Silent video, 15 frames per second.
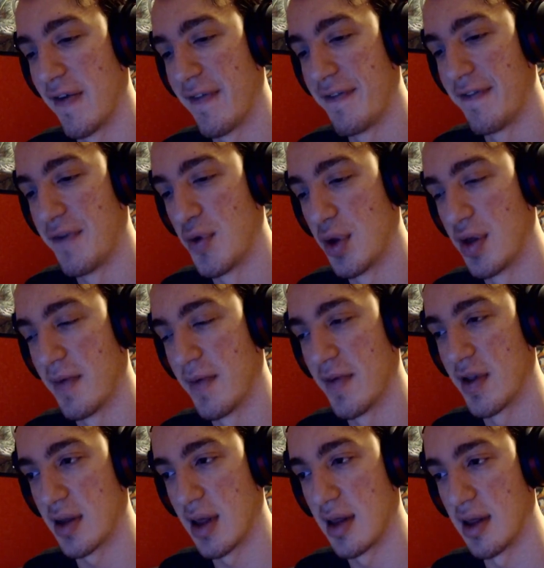for something
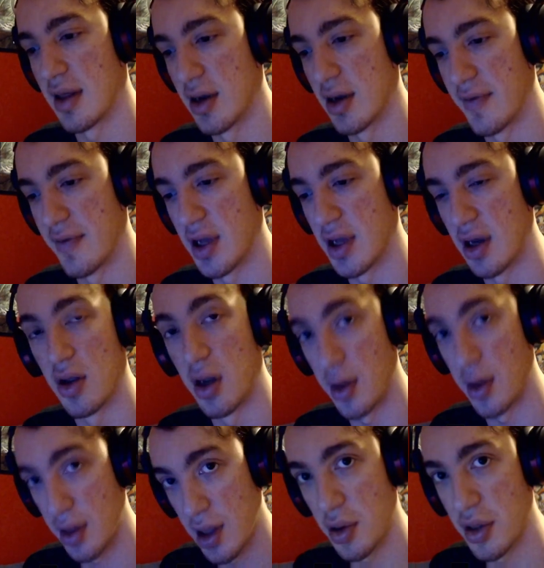like that, they could definitely get a lot of
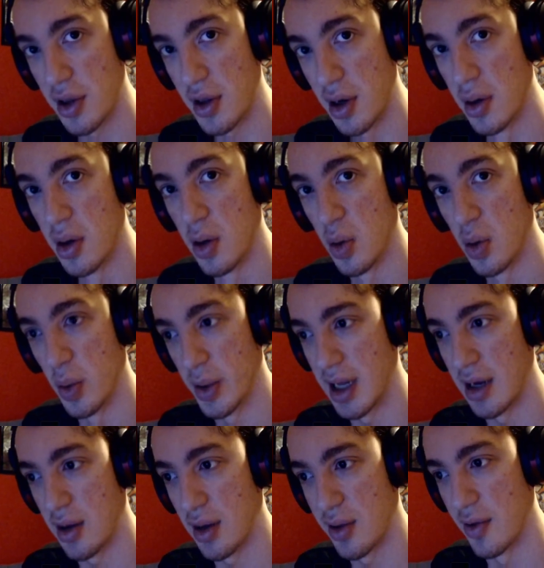sales there with
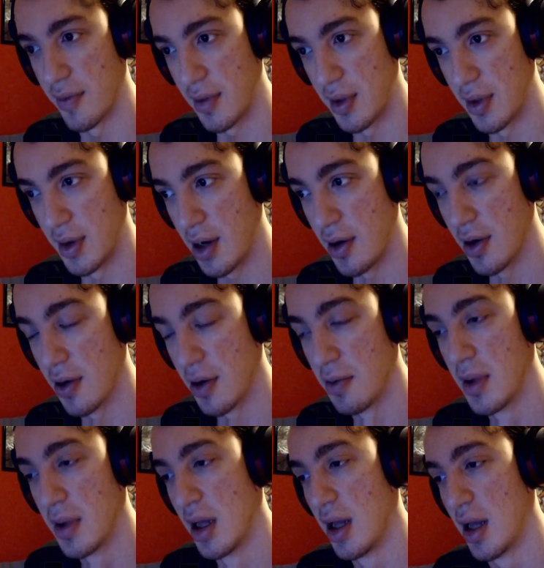that sort of scenario,
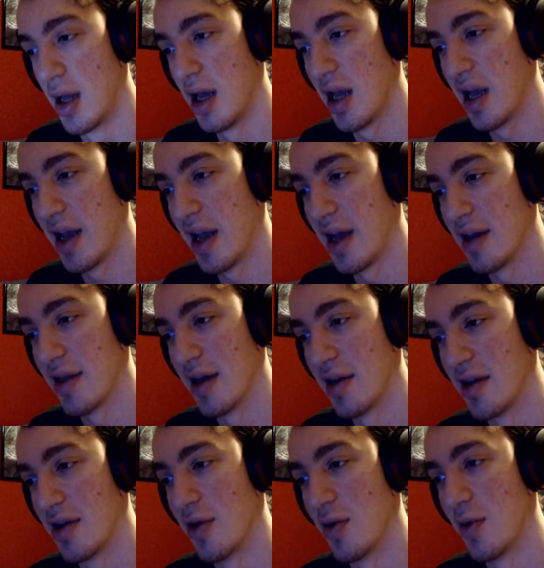and they
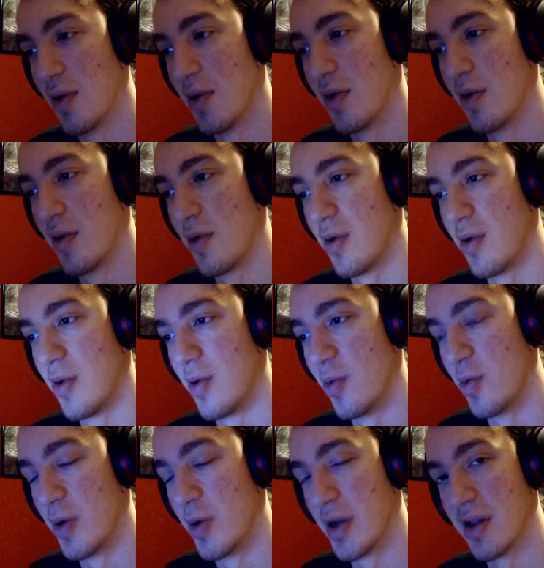don't
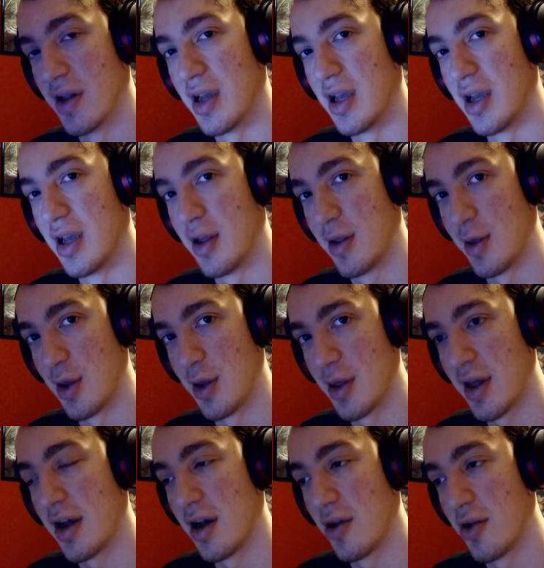really see
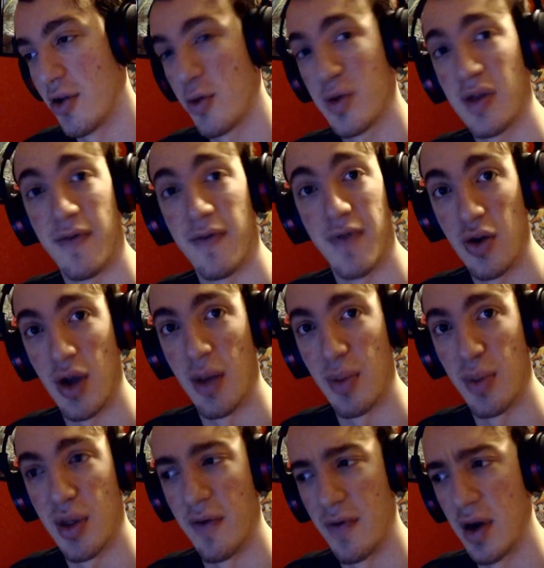that, along with the video game
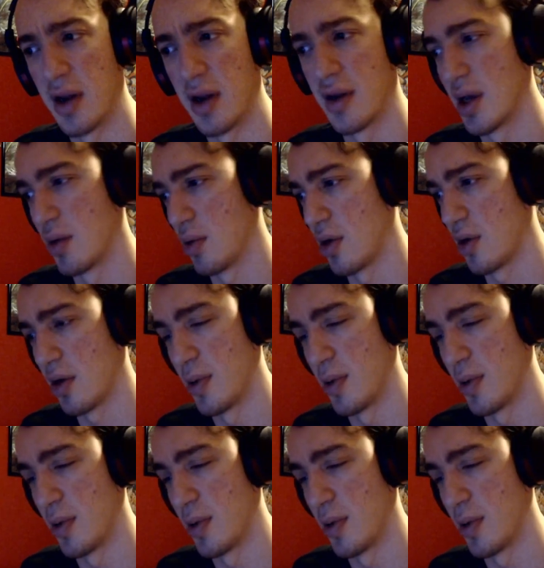stuff, right? I was talking about